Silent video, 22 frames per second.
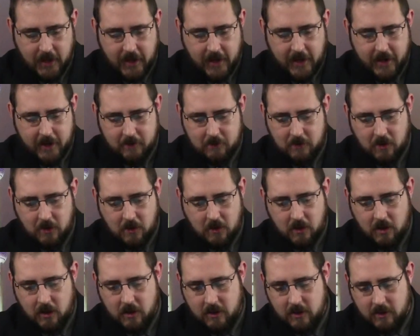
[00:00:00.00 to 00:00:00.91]

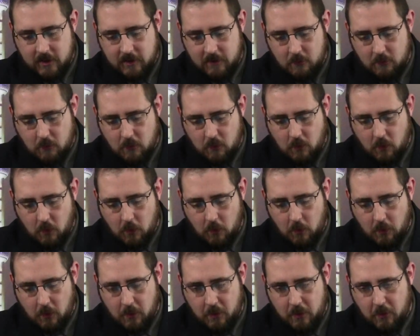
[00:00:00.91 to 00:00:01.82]
And
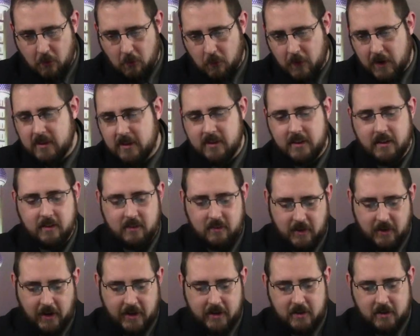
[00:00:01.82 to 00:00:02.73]
the real
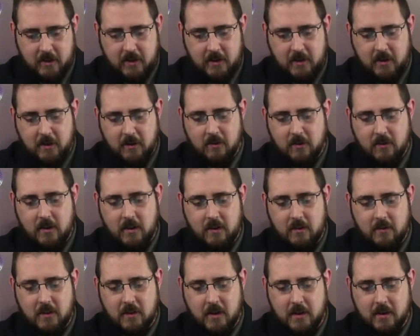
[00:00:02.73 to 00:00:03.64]
insanity here
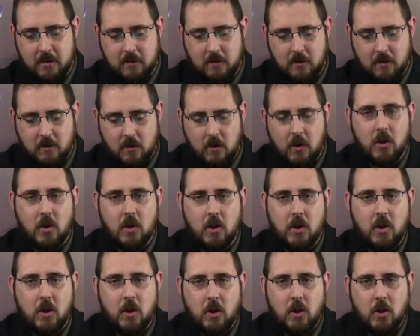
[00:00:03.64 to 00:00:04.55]
is that
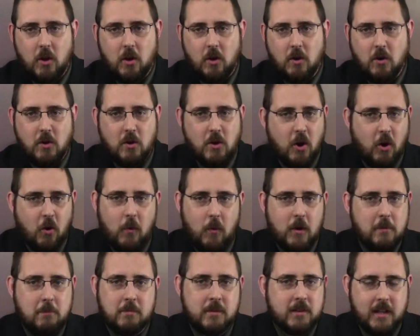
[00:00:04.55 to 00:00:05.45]
no
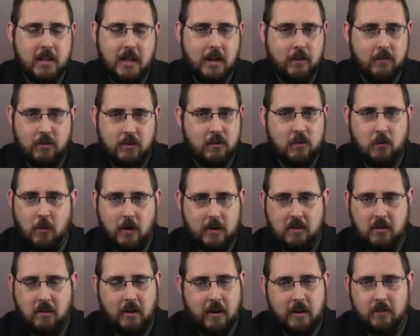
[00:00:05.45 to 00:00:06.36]
one believes this
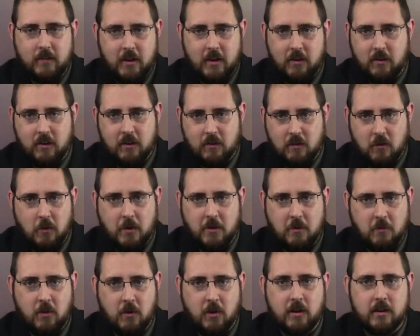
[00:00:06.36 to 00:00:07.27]
quantitative easing is going
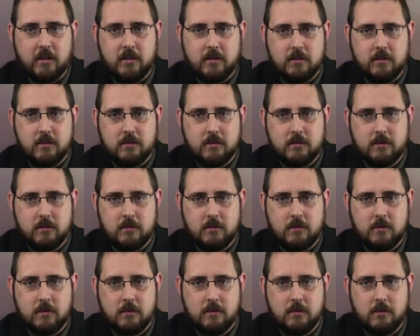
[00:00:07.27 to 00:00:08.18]
to work.
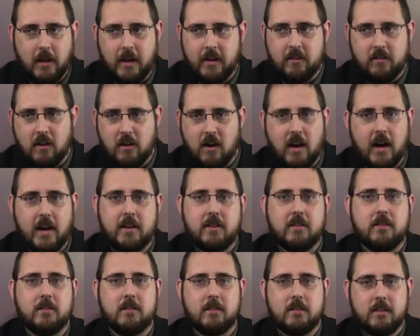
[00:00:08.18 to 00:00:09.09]
It's
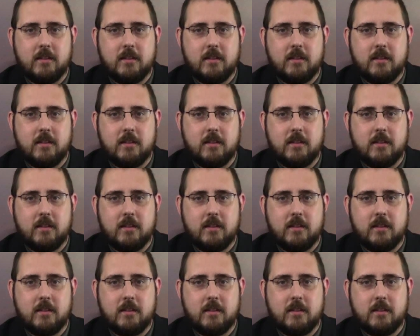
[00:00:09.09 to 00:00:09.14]
not.